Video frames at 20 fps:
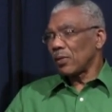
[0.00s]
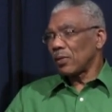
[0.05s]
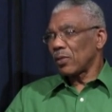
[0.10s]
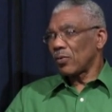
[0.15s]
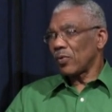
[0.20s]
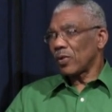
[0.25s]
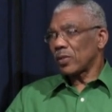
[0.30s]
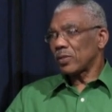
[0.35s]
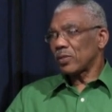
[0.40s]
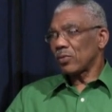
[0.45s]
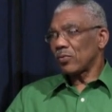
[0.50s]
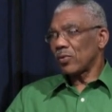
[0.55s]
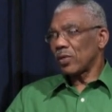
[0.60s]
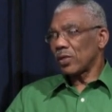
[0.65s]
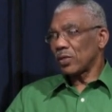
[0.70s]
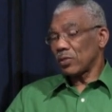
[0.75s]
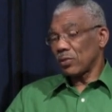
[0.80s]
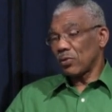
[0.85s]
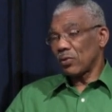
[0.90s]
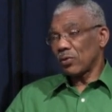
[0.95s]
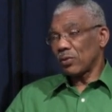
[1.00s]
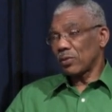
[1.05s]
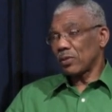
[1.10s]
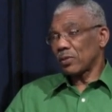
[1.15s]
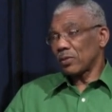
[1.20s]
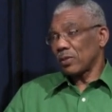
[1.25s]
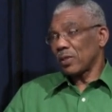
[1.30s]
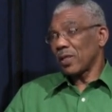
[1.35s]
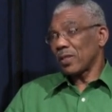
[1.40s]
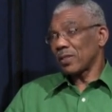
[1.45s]
the restoration or the,
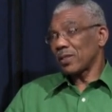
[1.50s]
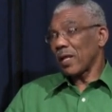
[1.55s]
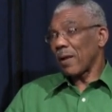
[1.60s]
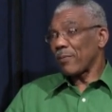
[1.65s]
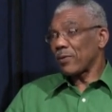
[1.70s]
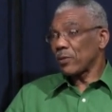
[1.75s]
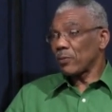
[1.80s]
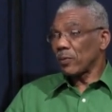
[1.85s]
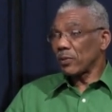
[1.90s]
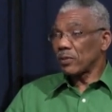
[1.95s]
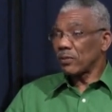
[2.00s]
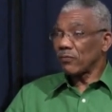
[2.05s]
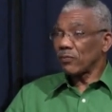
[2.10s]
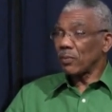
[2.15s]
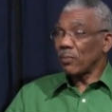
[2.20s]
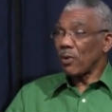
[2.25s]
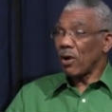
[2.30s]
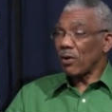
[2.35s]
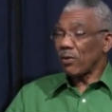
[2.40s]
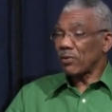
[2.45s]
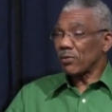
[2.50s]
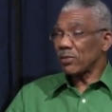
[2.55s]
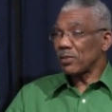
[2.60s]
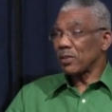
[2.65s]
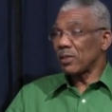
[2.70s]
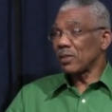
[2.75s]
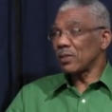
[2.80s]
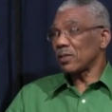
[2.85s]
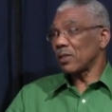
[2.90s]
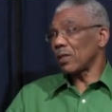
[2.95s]
the establishment of
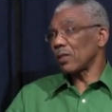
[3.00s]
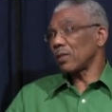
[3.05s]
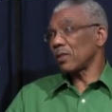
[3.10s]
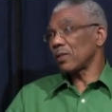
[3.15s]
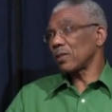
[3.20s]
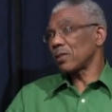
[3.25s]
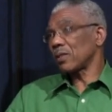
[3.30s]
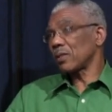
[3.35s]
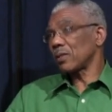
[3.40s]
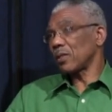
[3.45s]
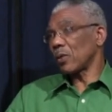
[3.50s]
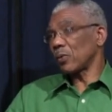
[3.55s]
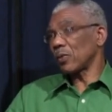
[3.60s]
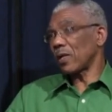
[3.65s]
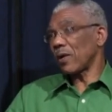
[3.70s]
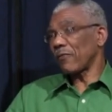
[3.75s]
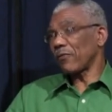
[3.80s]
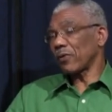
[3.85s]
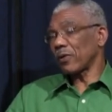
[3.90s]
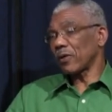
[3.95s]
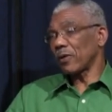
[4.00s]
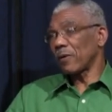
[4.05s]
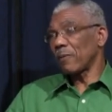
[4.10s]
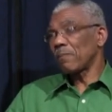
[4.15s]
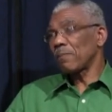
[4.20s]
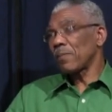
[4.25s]
democracy in South, South Africa